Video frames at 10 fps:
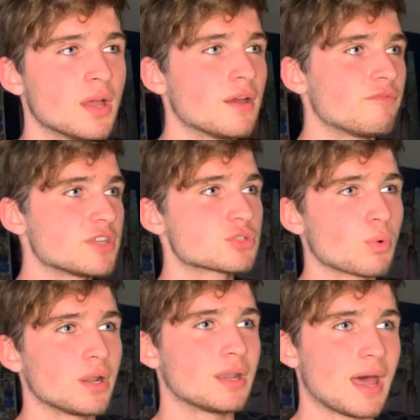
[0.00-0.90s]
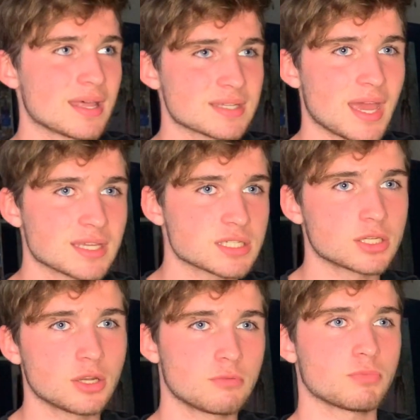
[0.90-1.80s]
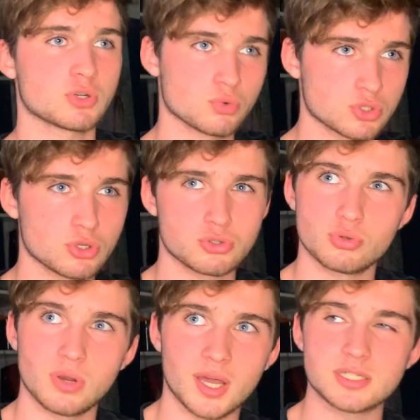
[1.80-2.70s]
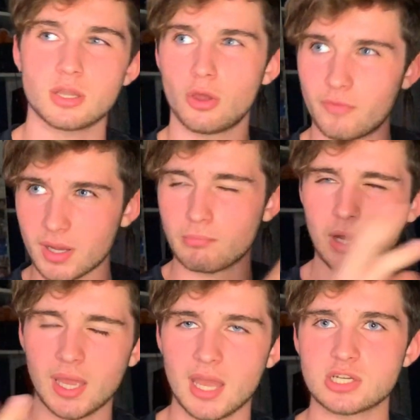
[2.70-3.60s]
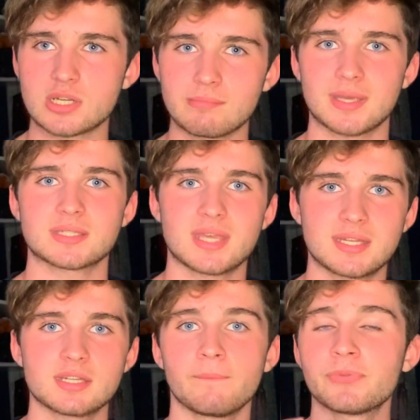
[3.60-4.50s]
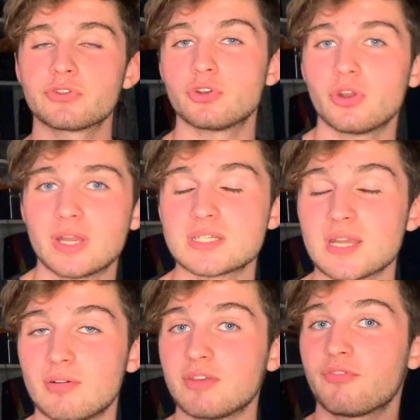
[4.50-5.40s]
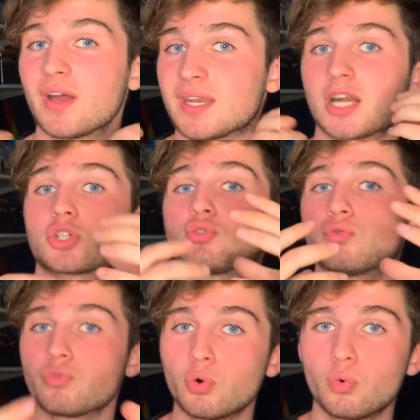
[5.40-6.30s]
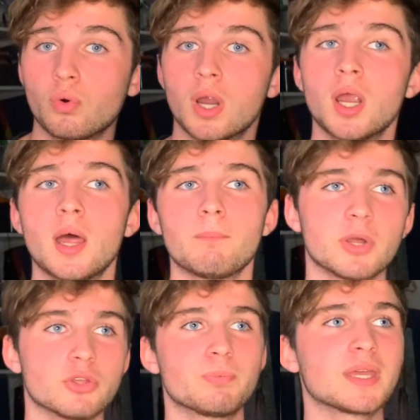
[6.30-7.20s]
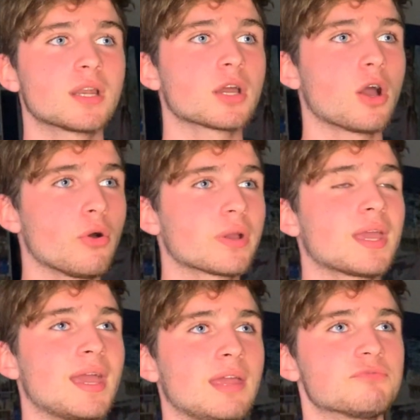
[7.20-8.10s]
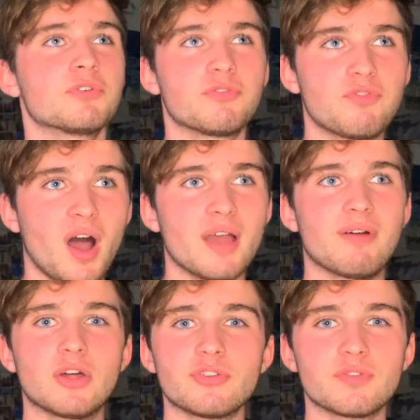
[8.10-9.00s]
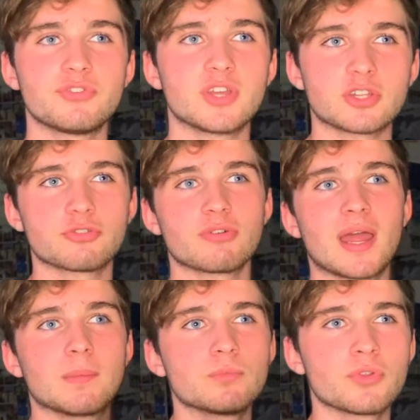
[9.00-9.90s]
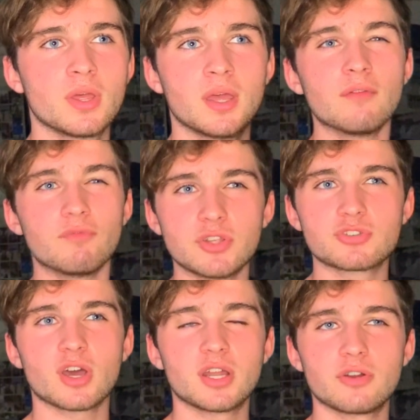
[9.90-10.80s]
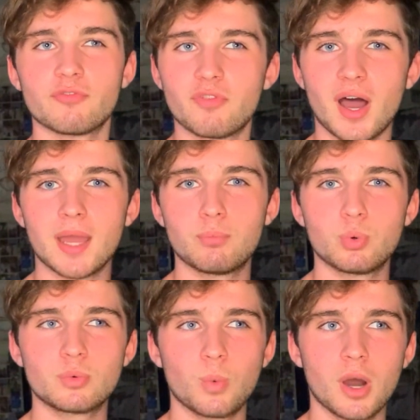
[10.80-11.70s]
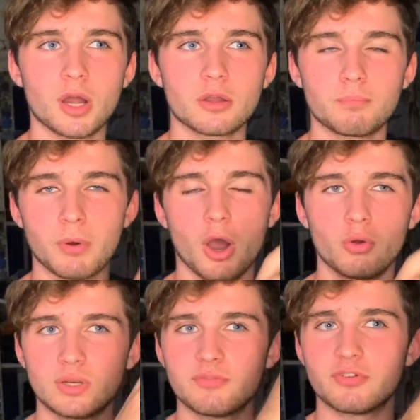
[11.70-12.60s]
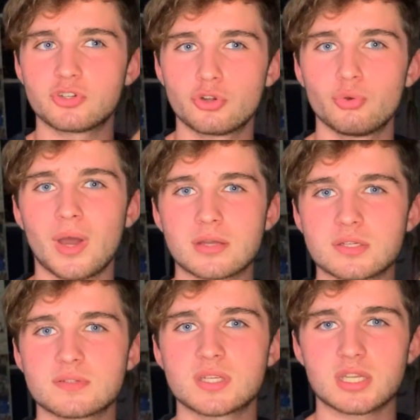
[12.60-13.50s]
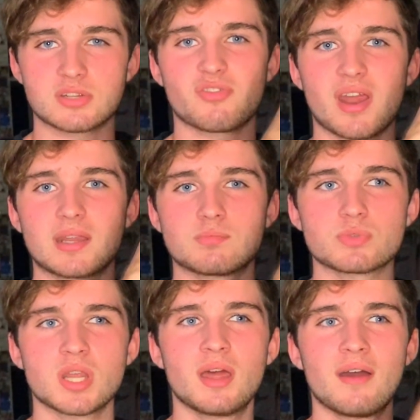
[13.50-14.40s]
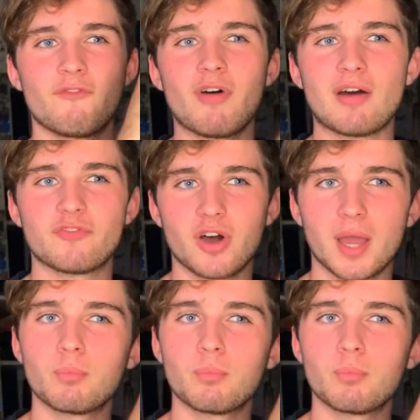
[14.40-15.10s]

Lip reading: this one has a hexagon but also 2 lines, oh, that might actually make sense. So you don't necessarily find the actual rule, but you're being like, oh, okay, for 5 out of the 6 frames, this kind of vibe would work, but only for 2 out of 6 frames. That vibe